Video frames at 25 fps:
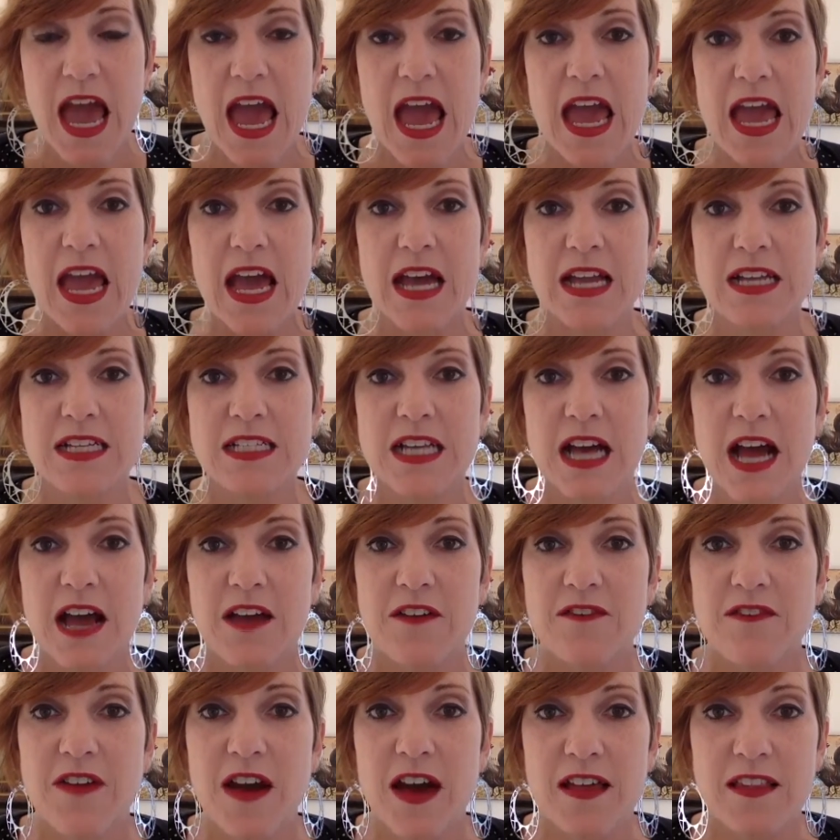And I
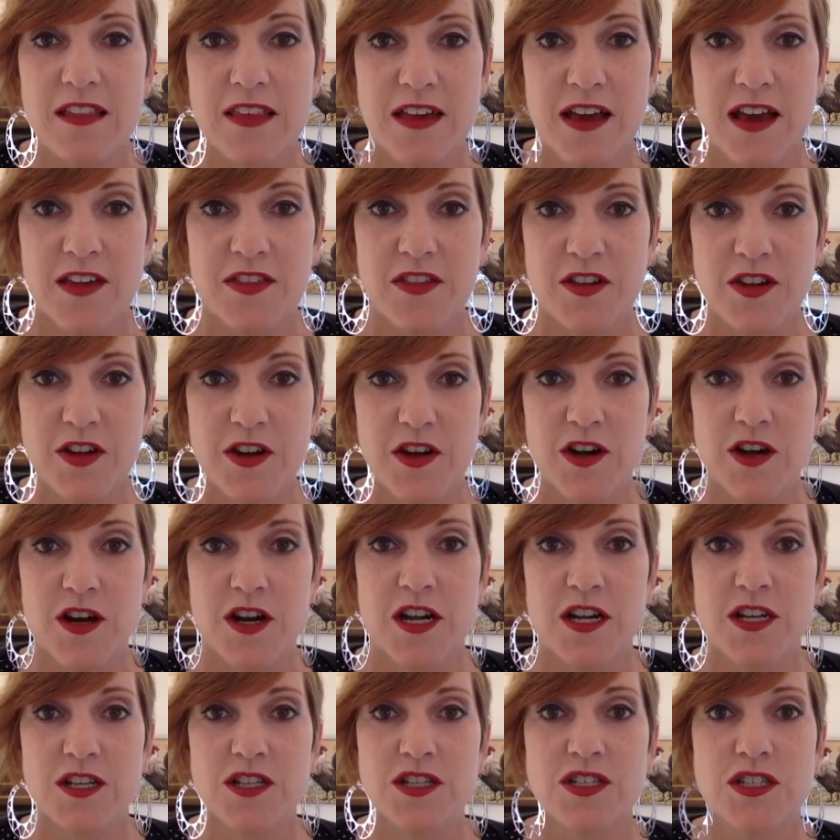finally got the
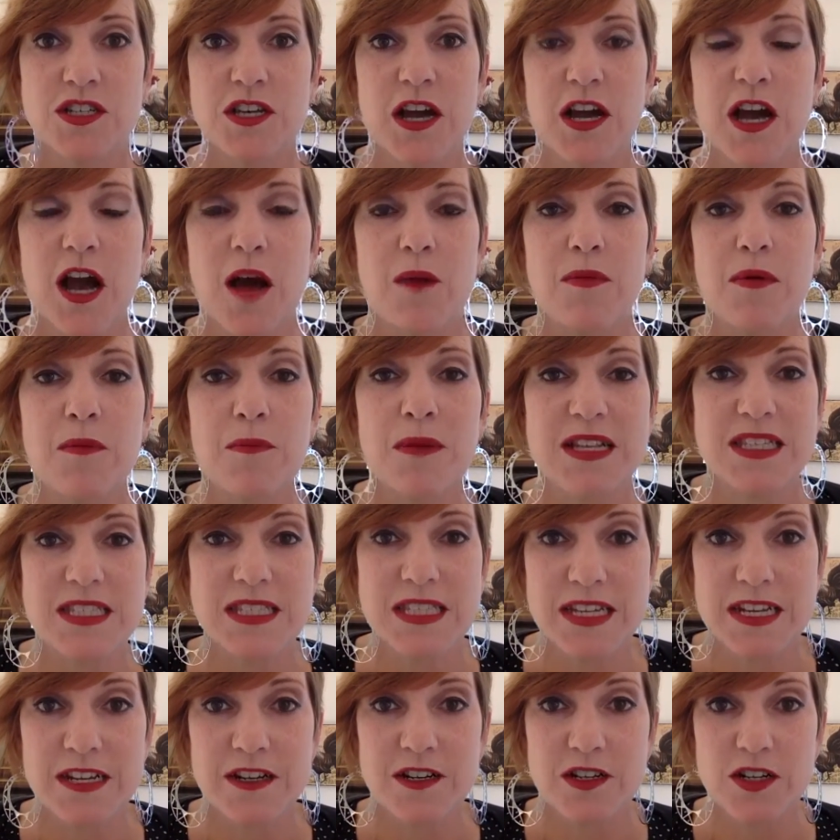courage a couple
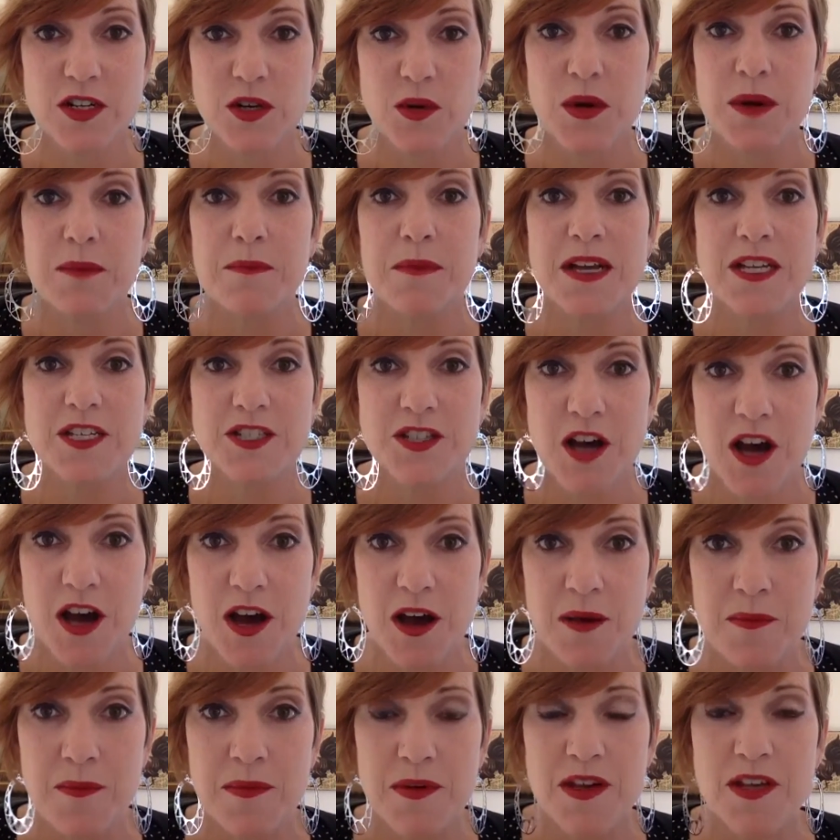months later to quit my
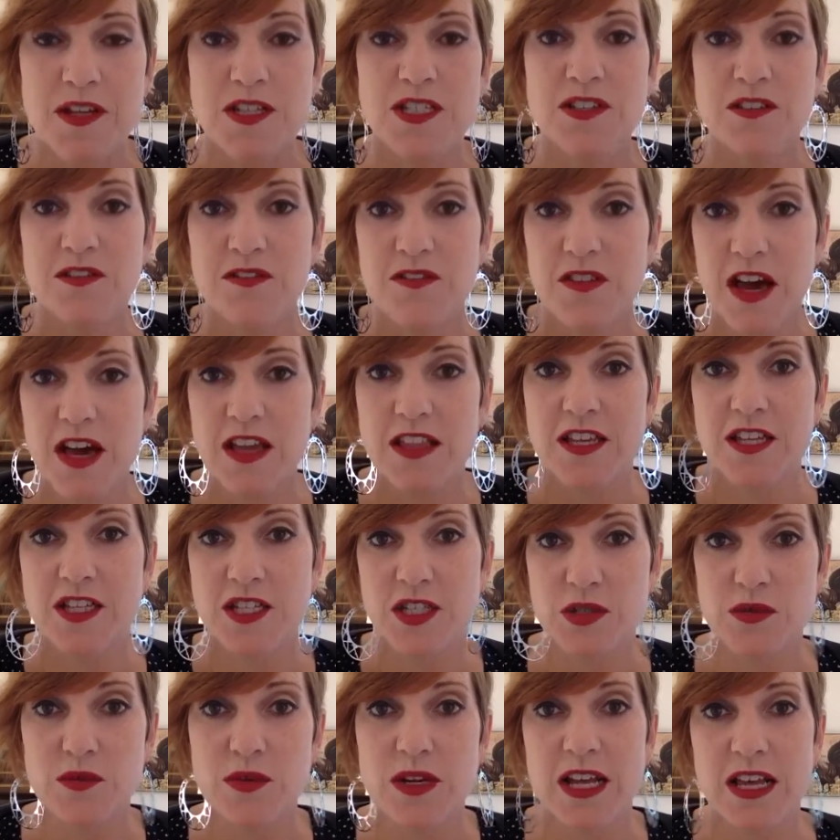job to finally
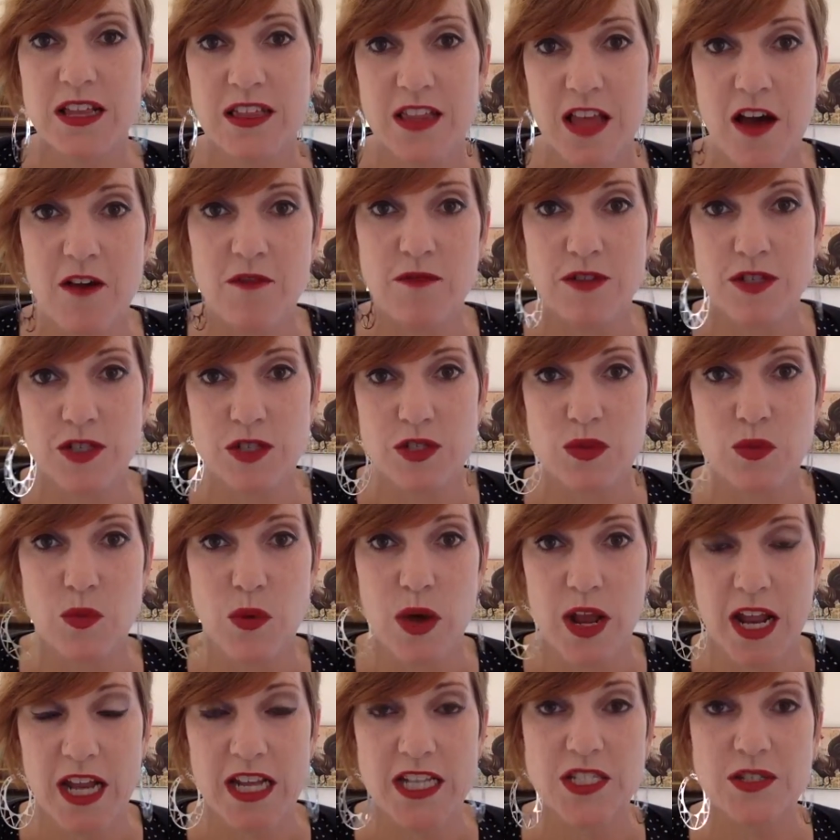do what I love, which is
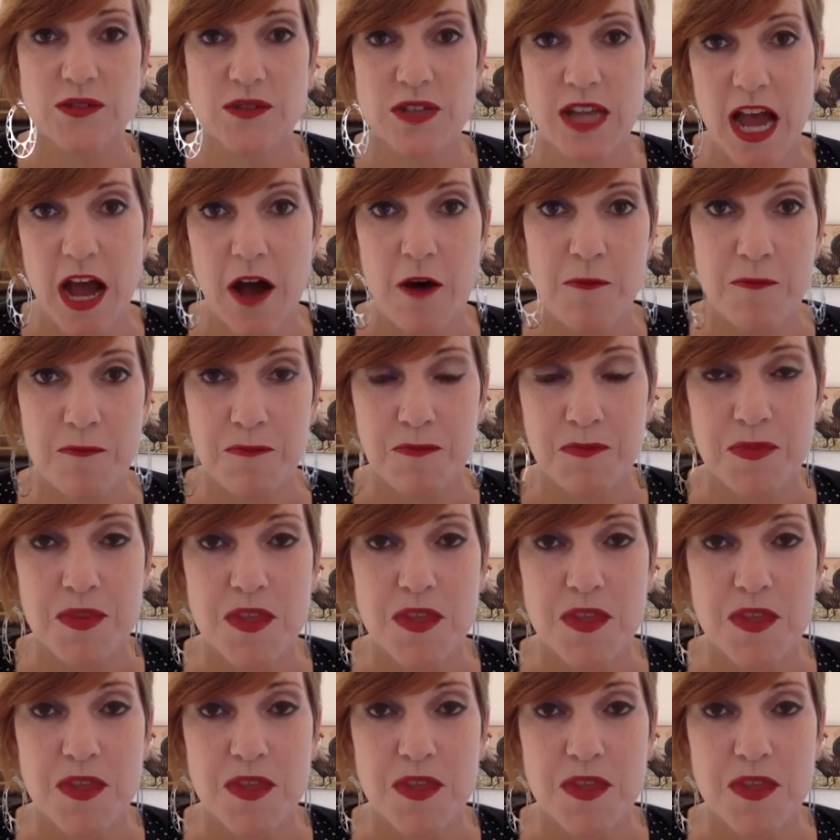what I do now.